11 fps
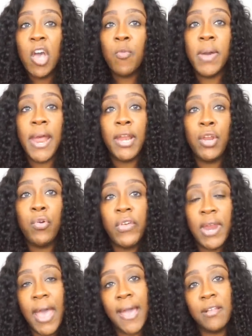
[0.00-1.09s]
But I knew that
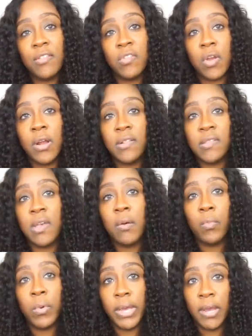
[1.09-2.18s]
I had to start
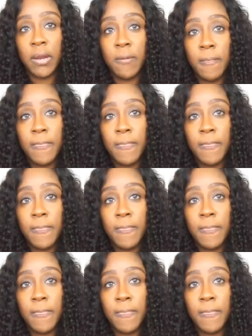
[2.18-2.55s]
somewhere